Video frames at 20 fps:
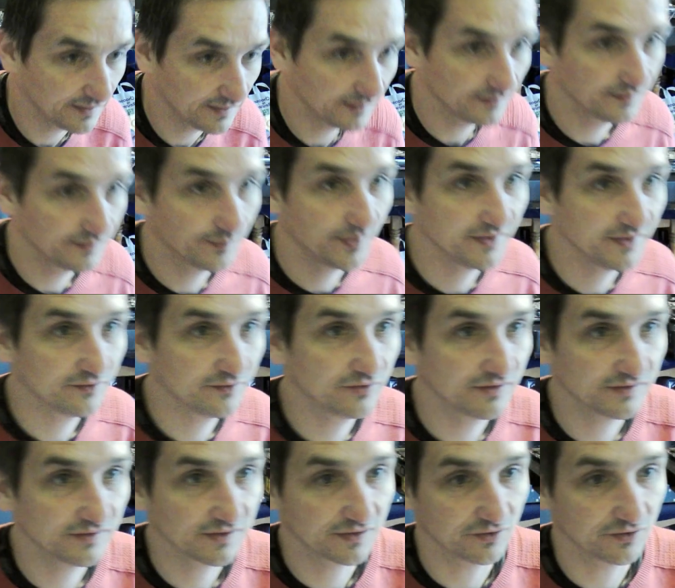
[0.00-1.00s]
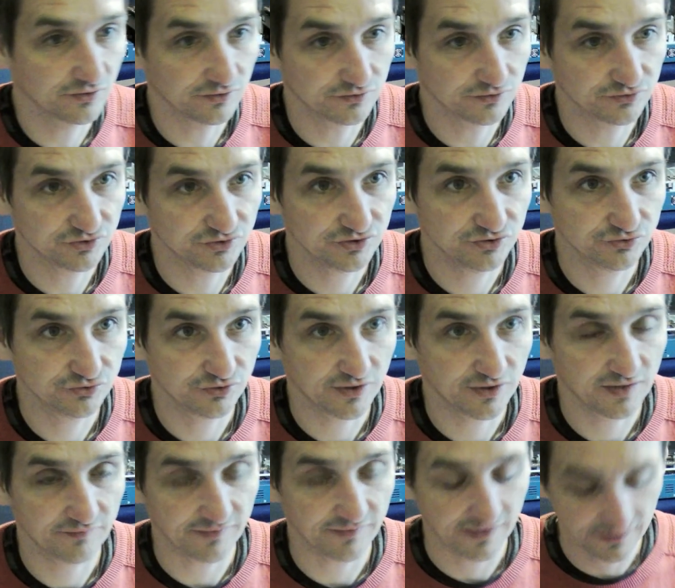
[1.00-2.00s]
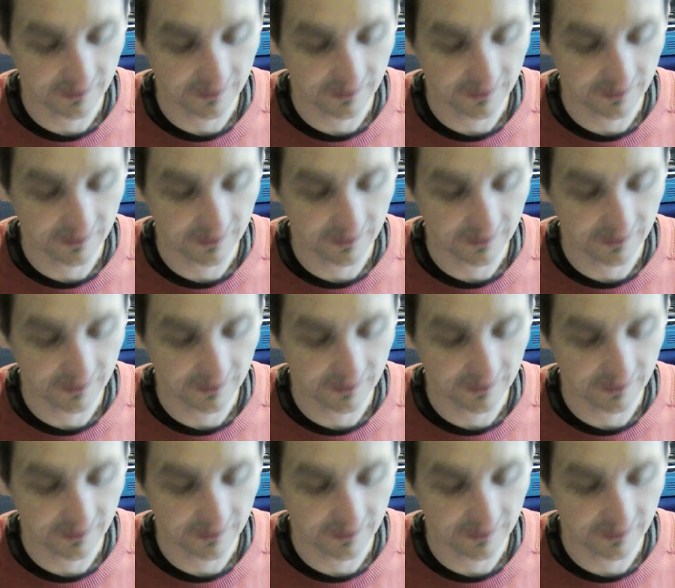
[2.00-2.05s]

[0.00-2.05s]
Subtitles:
Depending on the technology, do you have an edge